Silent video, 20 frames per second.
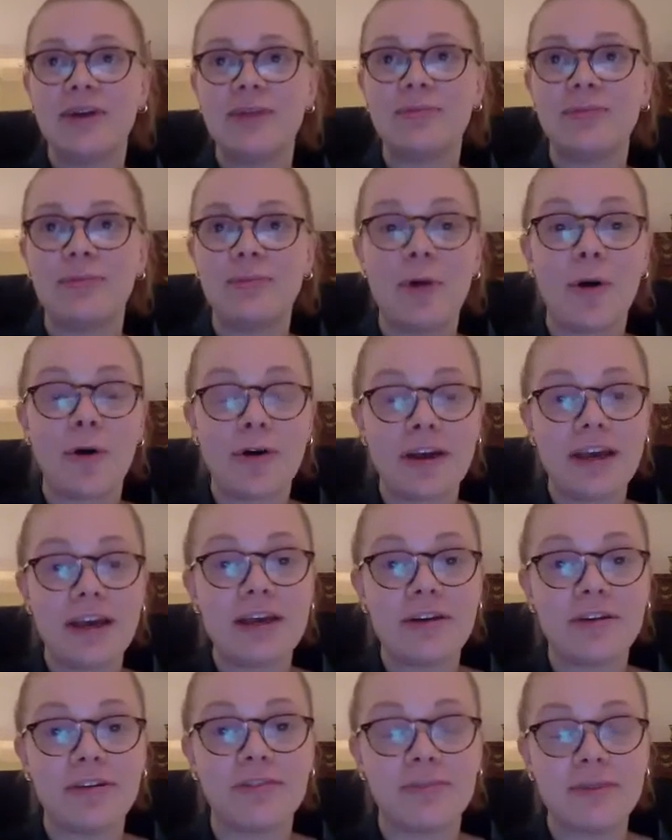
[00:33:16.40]

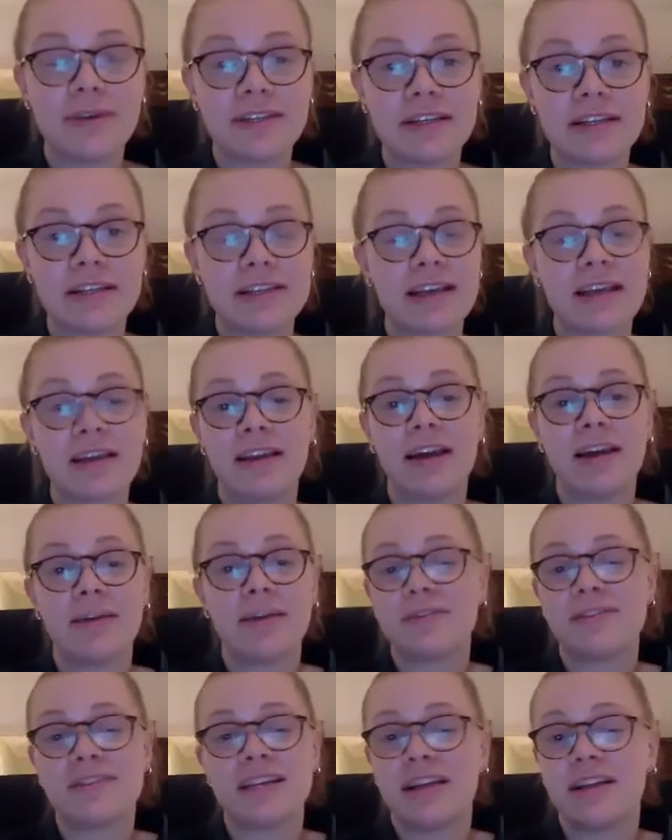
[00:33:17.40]
worry of business, and like
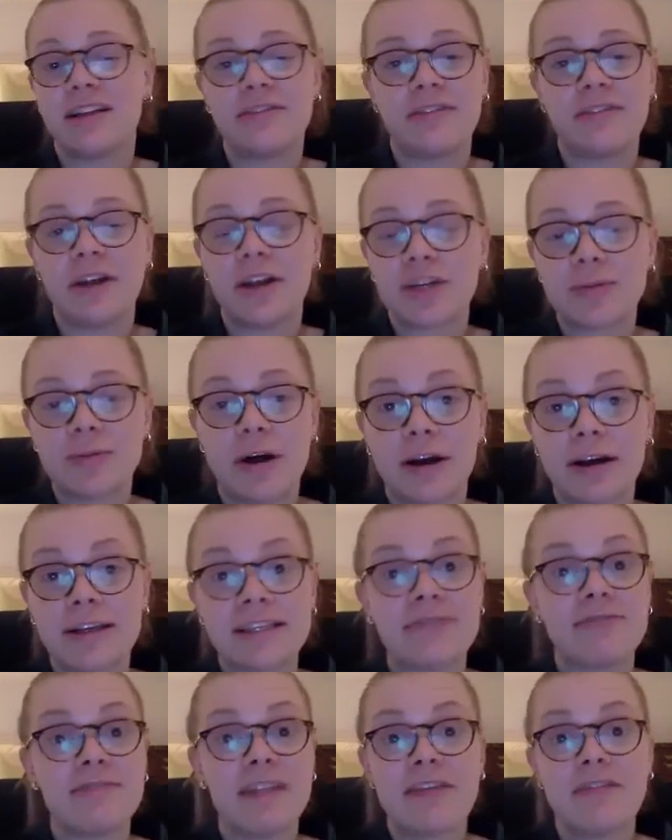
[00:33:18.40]
we've seen, like the financial markets
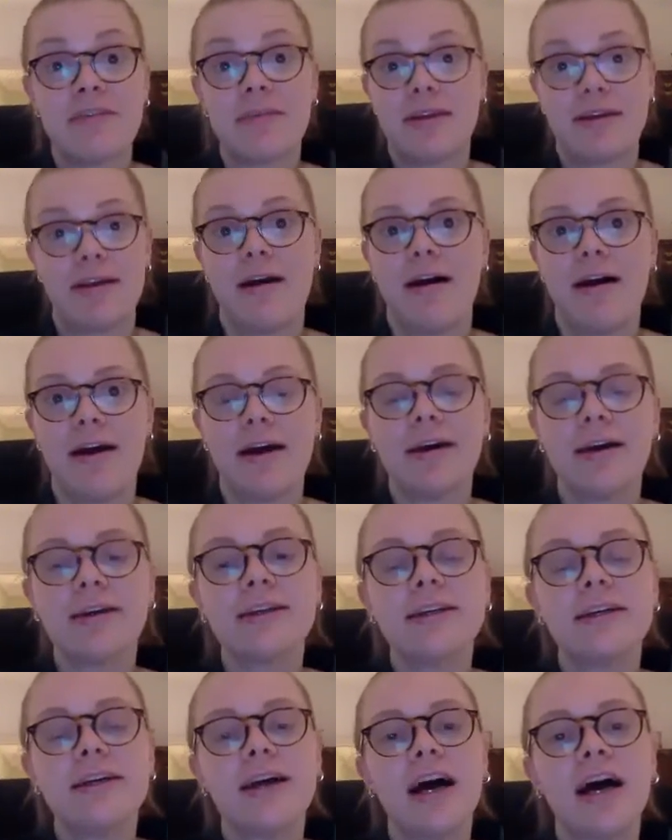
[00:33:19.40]
have never been higher.
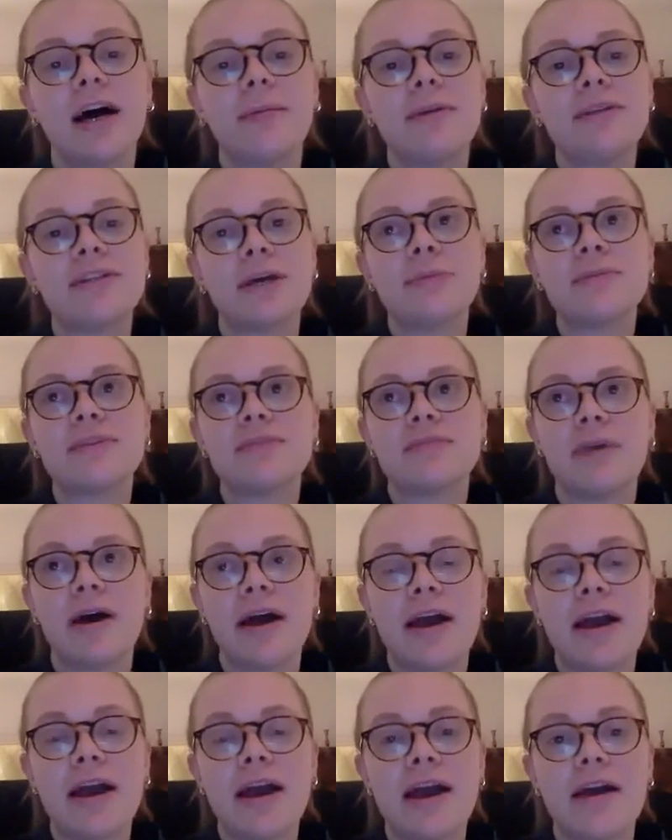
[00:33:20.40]
In terms of
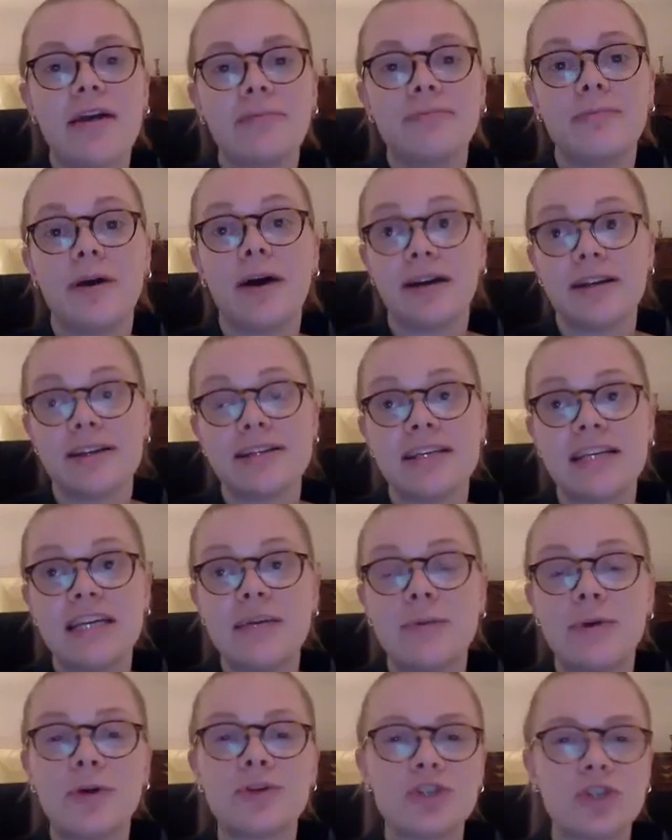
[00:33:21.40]
my team,
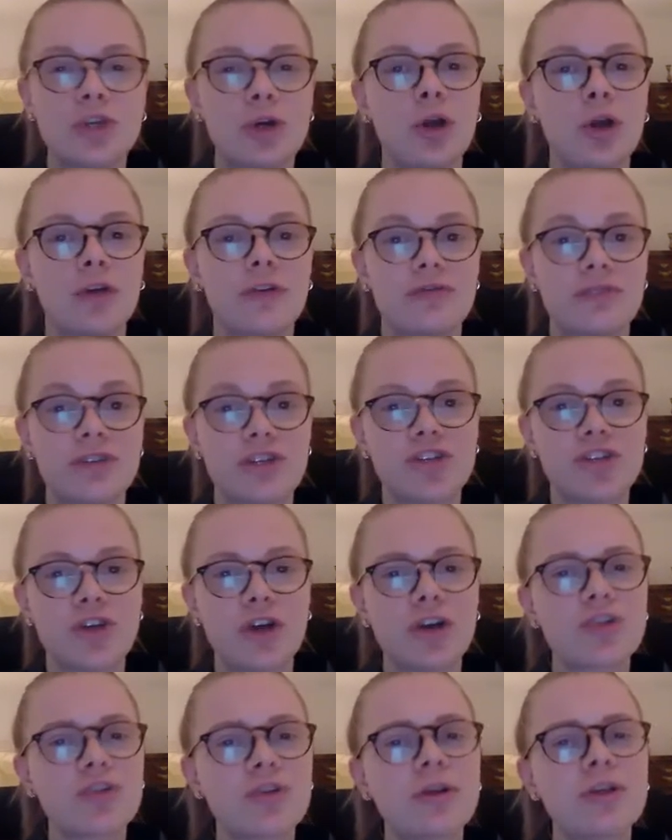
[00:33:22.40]
we also do a lot of
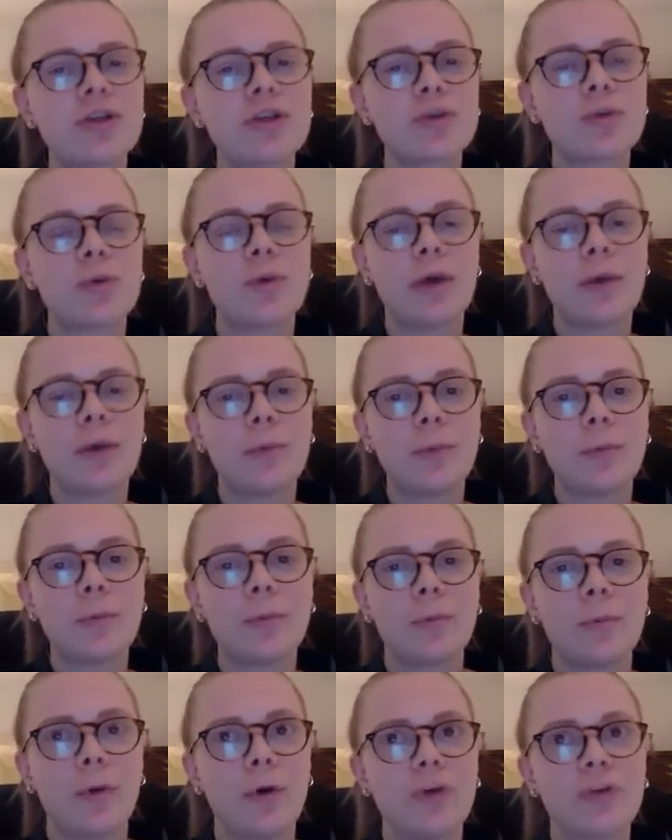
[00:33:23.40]
restructuring, which is quite
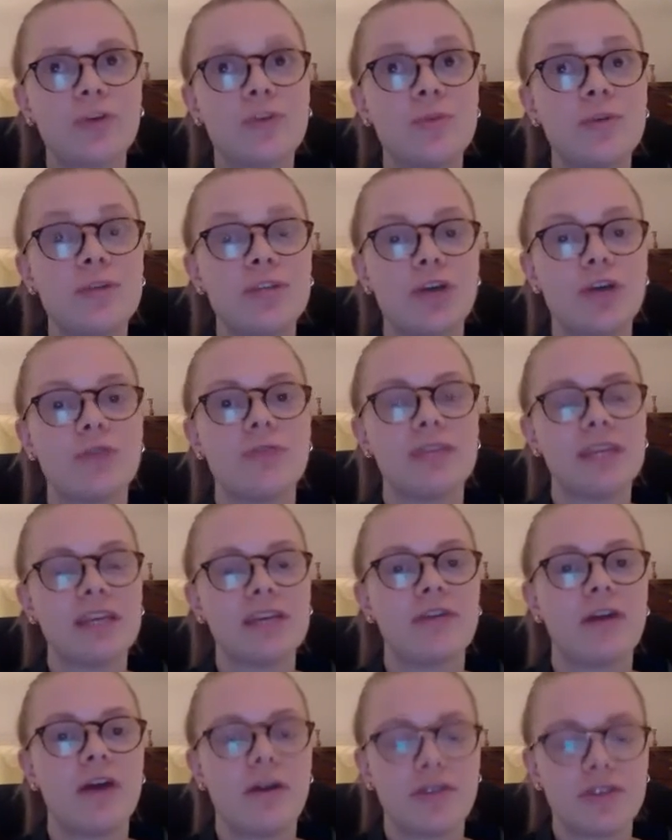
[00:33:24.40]
odd because we don't
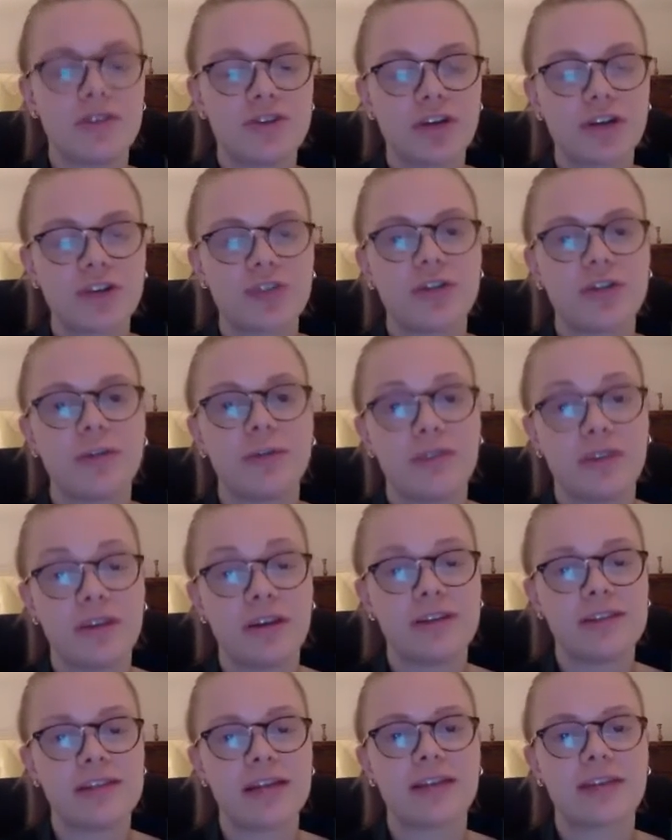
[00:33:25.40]
give our restructuring within
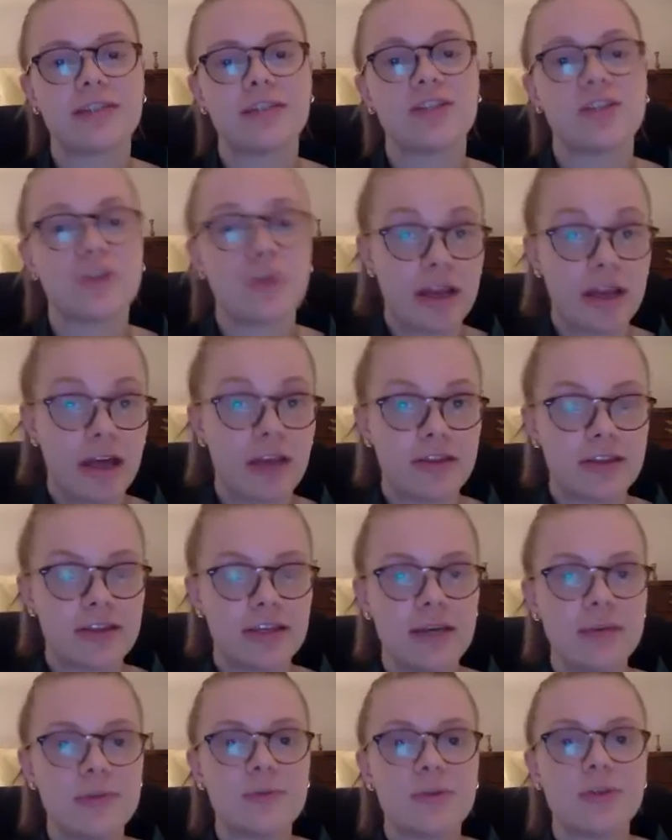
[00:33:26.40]
our sector to any other
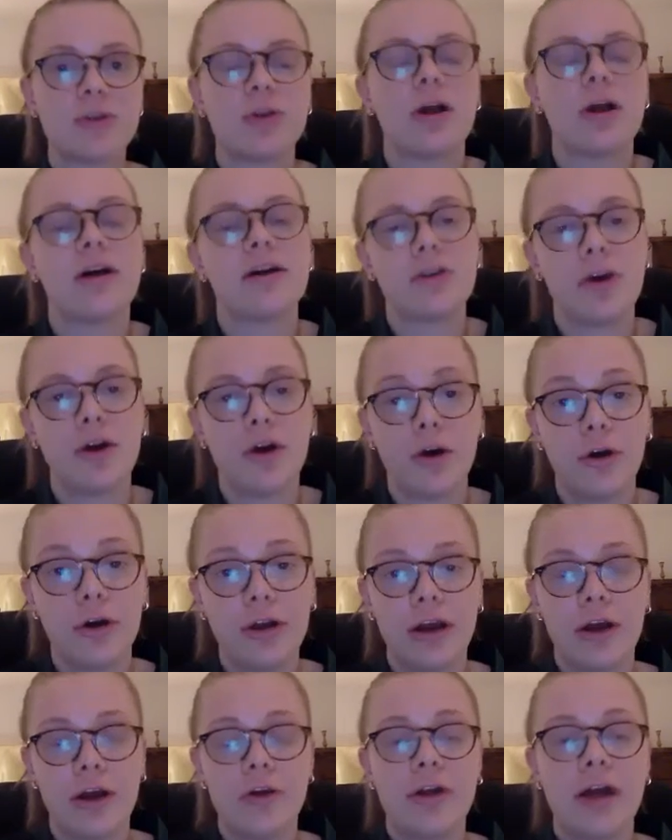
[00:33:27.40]
teams. We do our
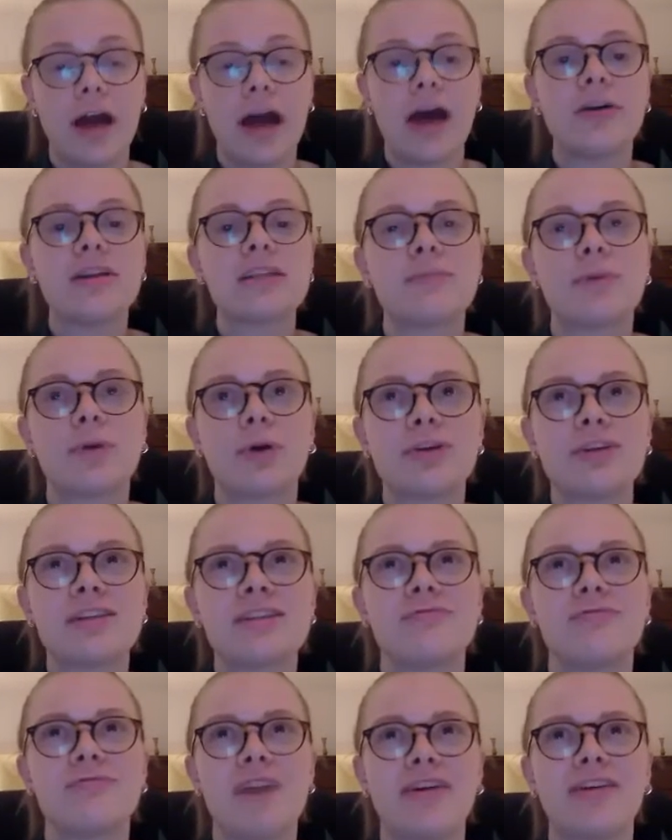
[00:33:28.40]
own house because
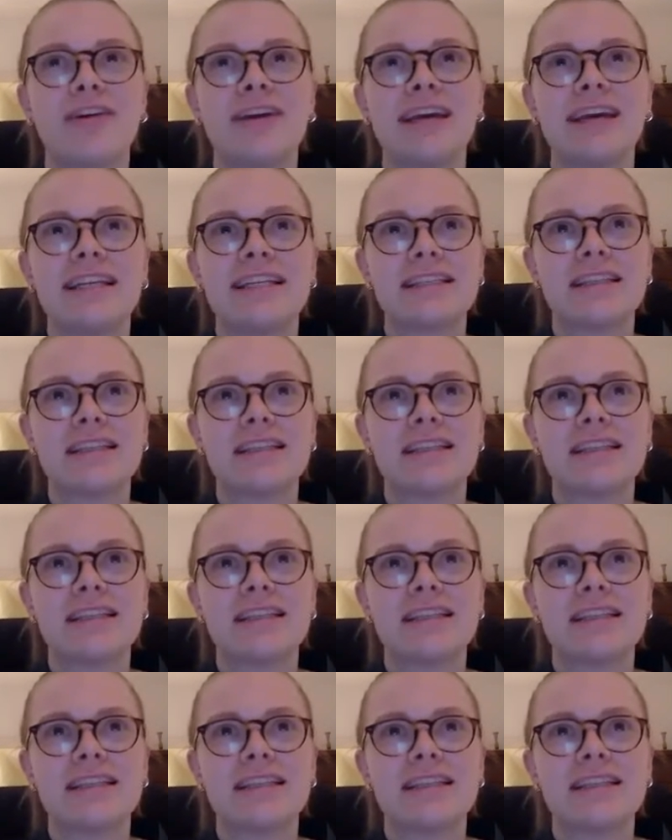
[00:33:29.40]
it's very